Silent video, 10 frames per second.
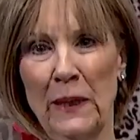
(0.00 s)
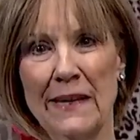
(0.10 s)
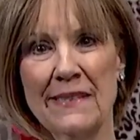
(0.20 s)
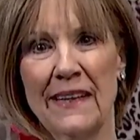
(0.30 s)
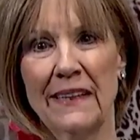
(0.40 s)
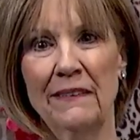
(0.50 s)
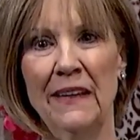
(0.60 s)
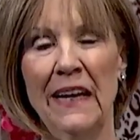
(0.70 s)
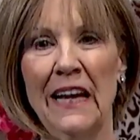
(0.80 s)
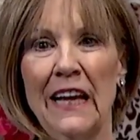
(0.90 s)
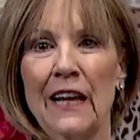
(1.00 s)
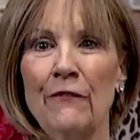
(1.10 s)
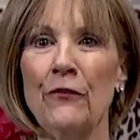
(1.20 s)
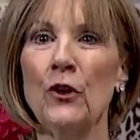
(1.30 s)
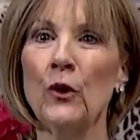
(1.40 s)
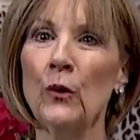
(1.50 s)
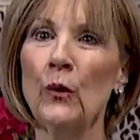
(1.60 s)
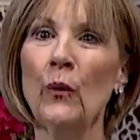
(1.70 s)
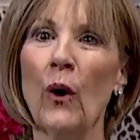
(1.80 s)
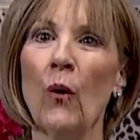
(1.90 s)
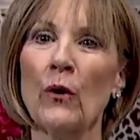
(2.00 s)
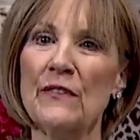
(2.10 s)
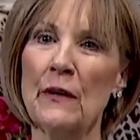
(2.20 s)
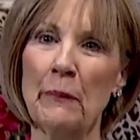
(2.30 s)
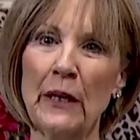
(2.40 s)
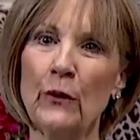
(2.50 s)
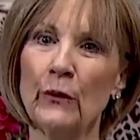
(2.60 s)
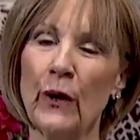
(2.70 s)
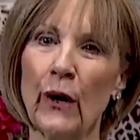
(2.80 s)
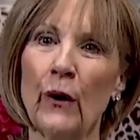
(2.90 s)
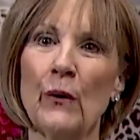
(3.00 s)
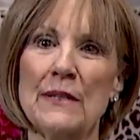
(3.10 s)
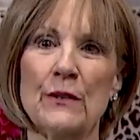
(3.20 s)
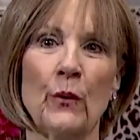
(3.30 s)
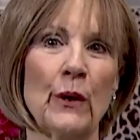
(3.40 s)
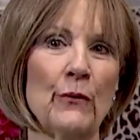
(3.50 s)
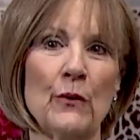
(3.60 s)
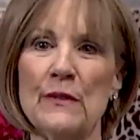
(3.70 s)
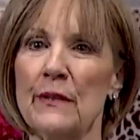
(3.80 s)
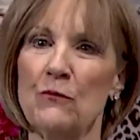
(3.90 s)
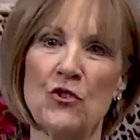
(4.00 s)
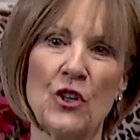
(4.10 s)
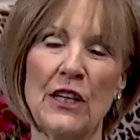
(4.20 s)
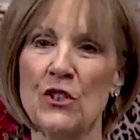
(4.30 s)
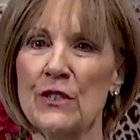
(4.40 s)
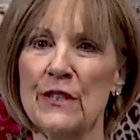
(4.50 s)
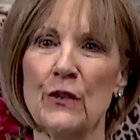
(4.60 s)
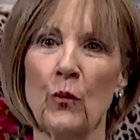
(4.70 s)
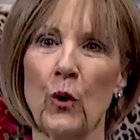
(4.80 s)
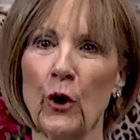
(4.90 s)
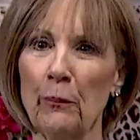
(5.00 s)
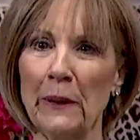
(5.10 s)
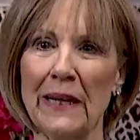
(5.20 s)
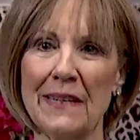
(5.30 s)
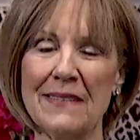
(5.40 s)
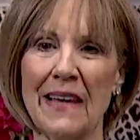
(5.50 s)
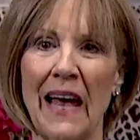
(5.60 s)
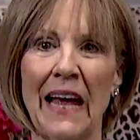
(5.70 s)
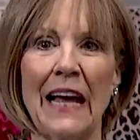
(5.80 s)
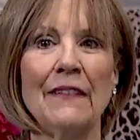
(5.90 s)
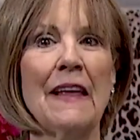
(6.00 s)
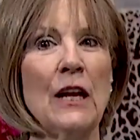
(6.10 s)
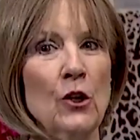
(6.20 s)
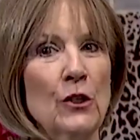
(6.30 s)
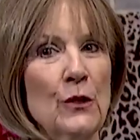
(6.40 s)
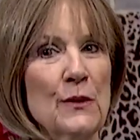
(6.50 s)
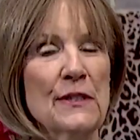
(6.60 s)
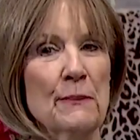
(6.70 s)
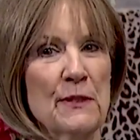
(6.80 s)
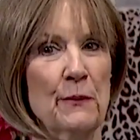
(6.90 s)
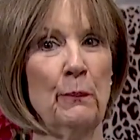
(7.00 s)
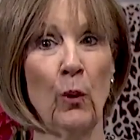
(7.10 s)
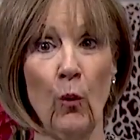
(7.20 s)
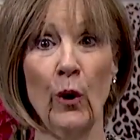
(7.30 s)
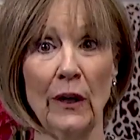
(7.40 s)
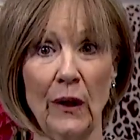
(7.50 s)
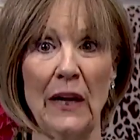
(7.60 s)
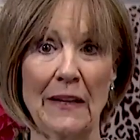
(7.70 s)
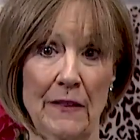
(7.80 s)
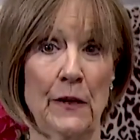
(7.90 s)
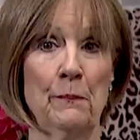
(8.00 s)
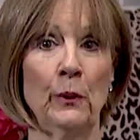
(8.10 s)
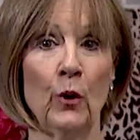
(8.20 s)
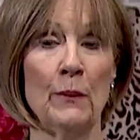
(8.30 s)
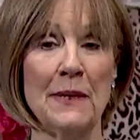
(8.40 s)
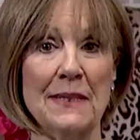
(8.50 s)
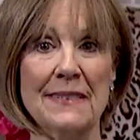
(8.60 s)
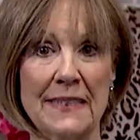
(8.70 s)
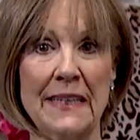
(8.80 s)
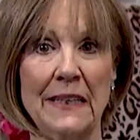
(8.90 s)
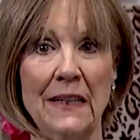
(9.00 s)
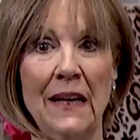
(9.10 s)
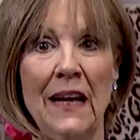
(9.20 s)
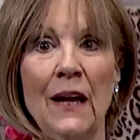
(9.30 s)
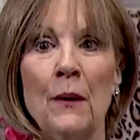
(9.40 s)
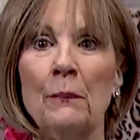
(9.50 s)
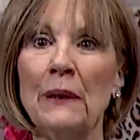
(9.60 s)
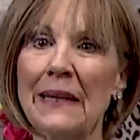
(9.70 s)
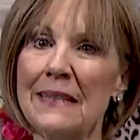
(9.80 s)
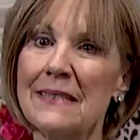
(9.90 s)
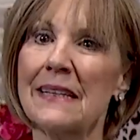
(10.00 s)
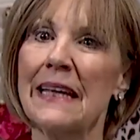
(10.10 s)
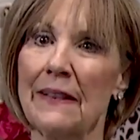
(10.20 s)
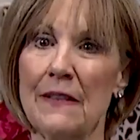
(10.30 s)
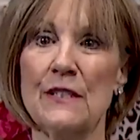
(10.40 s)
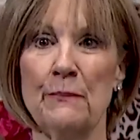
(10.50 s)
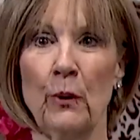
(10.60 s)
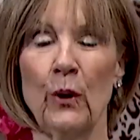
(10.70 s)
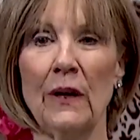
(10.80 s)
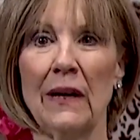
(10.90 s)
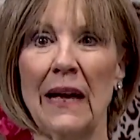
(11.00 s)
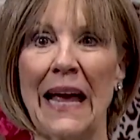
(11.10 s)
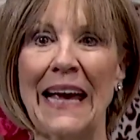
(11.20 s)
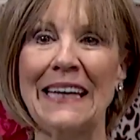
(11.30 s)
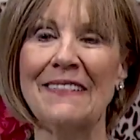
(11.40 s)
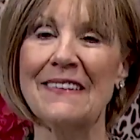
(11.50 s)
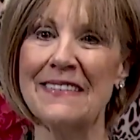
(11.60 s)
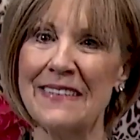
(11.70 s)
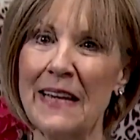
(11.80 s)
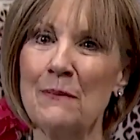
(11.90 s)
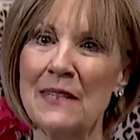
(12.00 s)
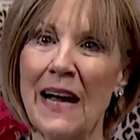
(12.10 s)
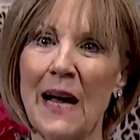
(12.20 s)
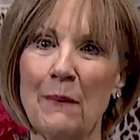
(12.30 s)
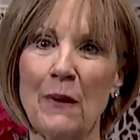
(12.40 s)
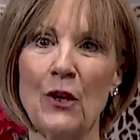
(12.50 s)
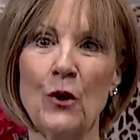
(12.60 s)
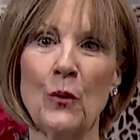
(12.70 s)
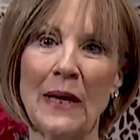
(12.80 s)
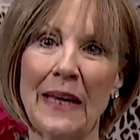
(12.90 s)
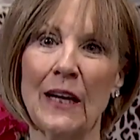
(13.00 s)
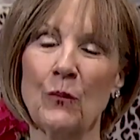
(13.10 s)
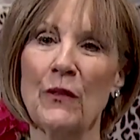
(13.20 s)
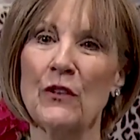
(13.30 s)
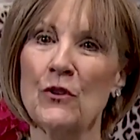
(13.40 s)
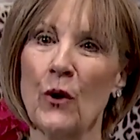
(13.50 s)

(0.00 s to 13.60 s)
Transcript: blessing? If you or somebody you know is going through some changes in the workplace and they could use some support in the employment scene, please get this book. And at the same time, you can, with a